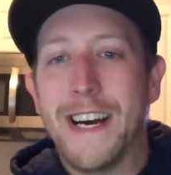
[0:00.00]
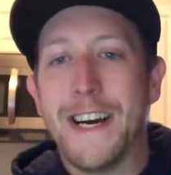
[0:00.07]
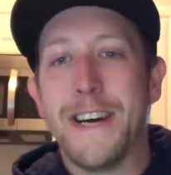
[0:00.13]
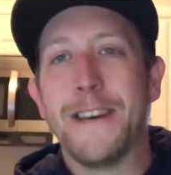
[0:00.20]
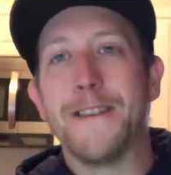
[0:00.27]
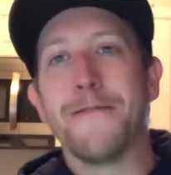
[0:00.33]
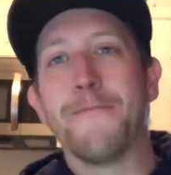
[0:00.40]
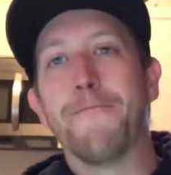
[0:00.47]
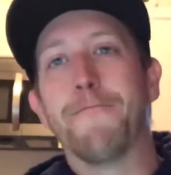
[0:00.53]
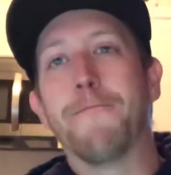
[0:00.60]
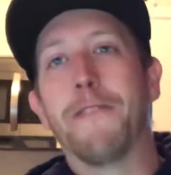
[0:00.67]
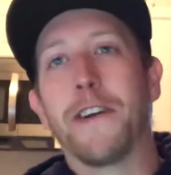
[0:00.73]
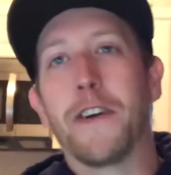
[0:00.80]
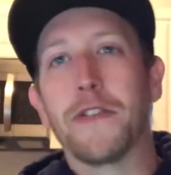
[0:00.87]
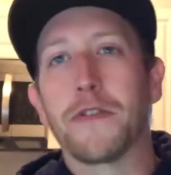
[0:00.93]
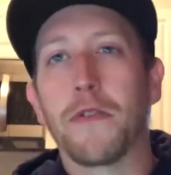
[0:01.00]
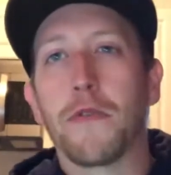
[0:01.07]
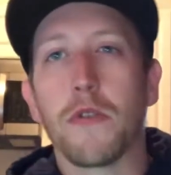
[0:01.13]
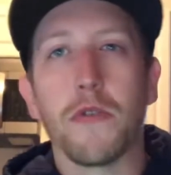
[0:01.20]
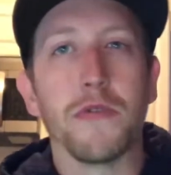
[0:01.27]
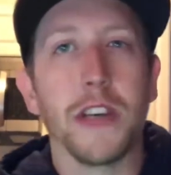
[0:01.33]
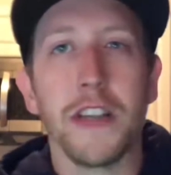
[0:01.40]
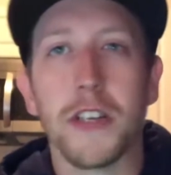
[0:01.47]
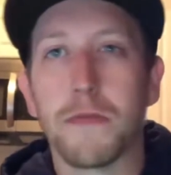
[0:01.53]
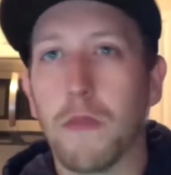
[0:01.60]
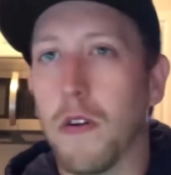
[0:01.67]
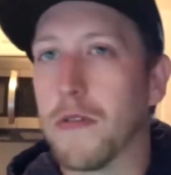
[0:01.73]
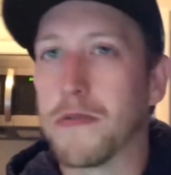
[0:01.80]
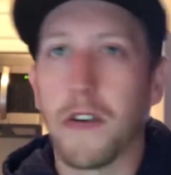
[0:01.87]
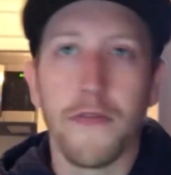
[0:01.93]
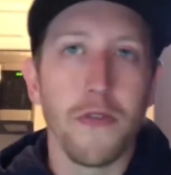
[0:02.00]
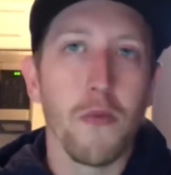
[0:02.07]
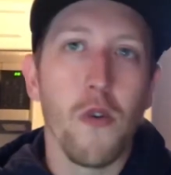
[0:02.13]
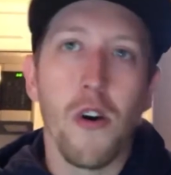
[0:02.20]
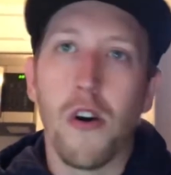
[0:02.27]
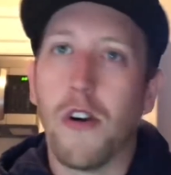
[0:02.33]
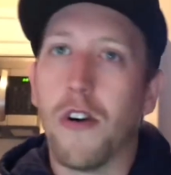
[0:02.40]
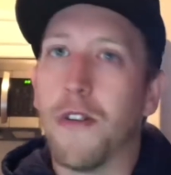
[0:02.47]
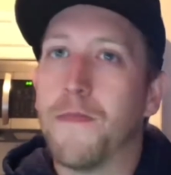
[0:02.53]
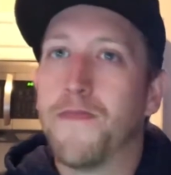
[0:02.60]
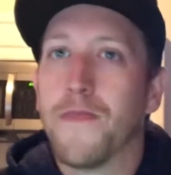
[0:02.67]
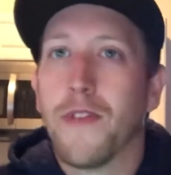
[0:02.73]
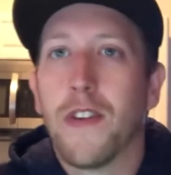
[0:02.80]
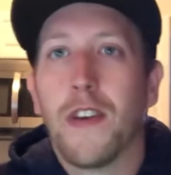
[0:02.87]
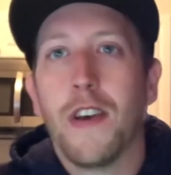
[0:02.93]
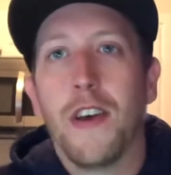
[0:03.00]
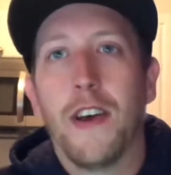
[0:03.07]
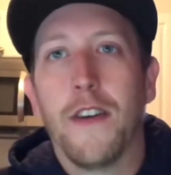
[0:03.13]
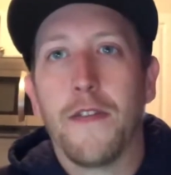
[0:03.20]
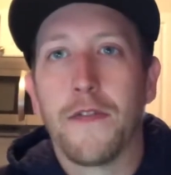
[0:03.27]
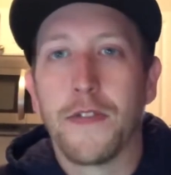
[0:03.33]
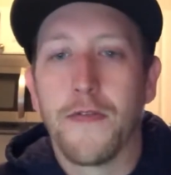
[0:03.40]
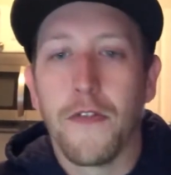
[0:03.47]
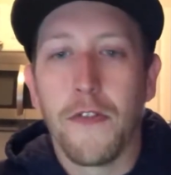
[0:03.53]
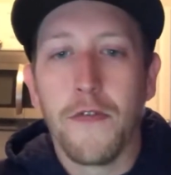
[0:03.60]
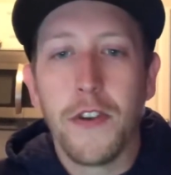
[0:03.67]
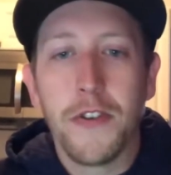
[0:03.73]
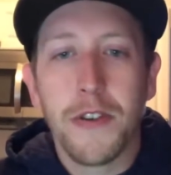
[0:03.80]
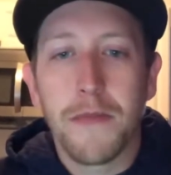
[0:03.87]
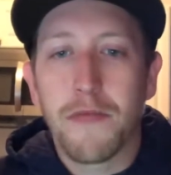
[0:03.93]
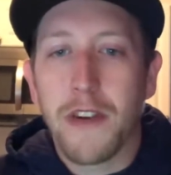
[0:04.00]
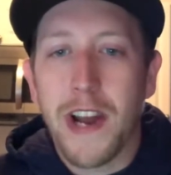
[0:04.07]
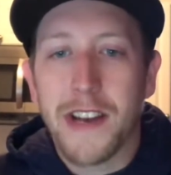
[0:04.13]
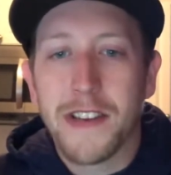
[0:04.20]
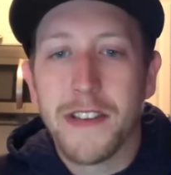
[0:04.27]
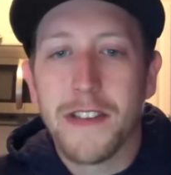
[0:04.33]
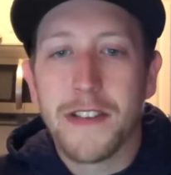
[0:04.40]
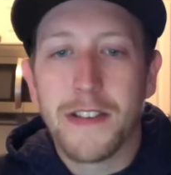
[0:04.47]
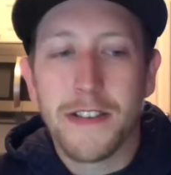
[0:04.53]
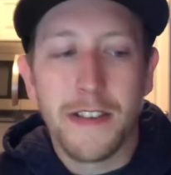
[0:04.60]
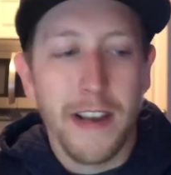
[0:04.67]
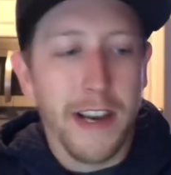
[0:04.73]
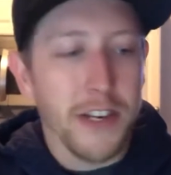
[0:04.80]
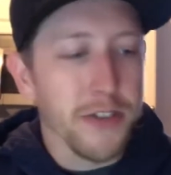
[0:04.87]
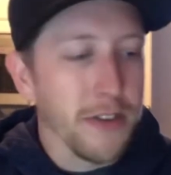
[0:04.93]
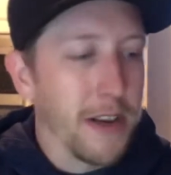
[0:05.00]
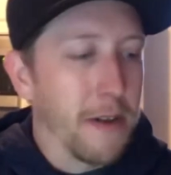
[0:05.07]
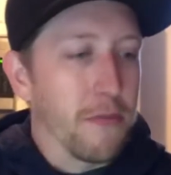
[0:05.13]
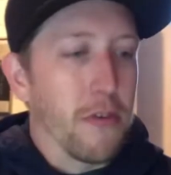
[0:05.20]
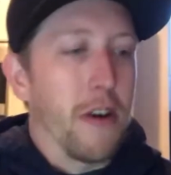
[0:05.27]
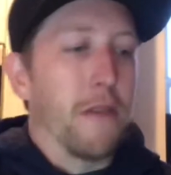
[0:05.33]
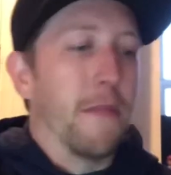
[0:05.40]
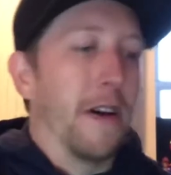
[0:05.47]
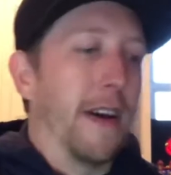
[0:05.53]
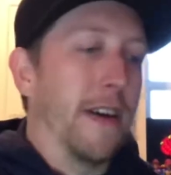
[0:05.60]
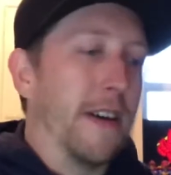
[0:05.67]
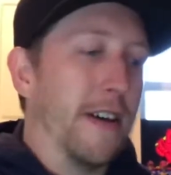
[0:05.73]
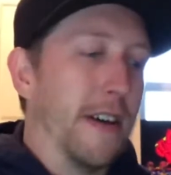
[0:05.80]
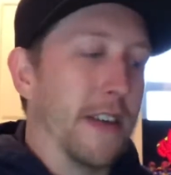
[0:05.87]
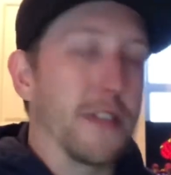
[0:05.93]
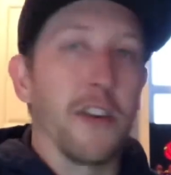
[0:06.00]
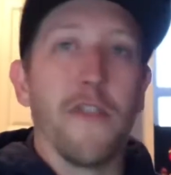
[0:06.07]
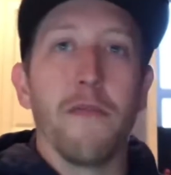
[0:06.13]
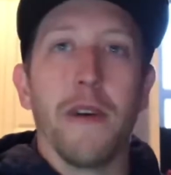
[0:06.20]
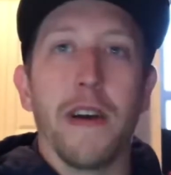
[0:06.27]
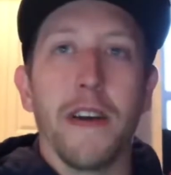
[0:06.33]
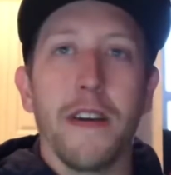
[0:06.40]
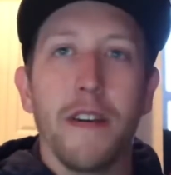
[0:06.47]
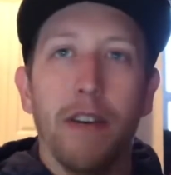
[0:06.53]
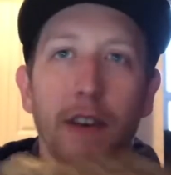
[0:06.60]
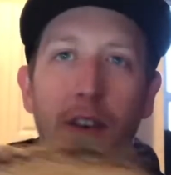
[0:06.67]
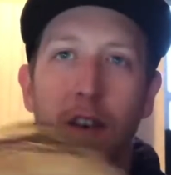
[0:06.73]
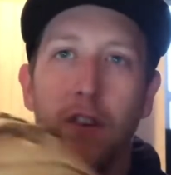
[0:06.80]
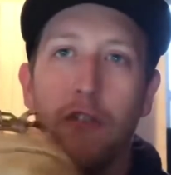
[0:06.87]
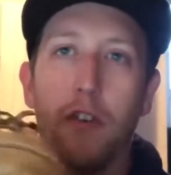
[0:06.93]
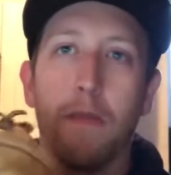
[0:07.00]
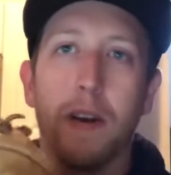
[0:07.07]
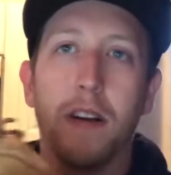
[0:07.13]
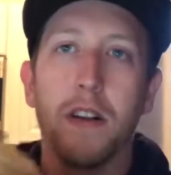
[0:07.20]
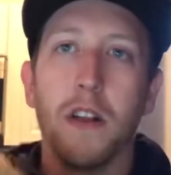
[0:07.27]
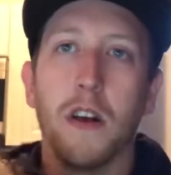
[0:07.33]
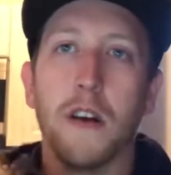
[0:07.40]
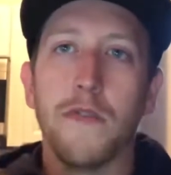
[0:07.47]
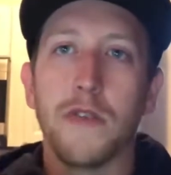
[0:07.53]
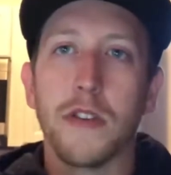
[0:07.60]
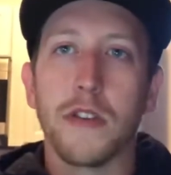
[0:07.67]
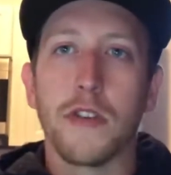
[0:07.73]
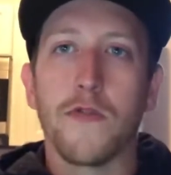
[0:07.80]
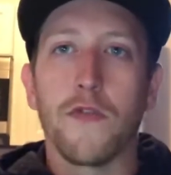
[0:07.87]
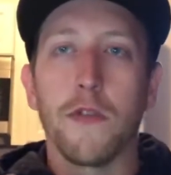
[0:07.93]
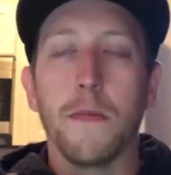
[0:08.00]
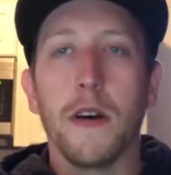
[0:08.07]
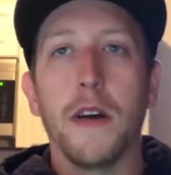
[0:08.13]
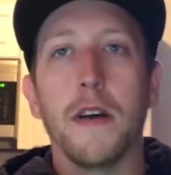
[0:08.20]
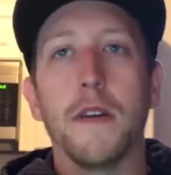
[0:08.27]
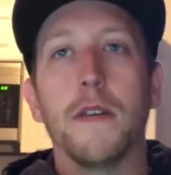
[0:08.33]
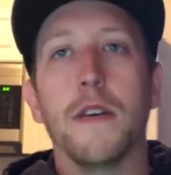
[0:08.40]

Um, I'd also throw tennis balls off the wall for, for fielding practice. Actually, I brought my, I still have my, one of my gloves. This is from uh,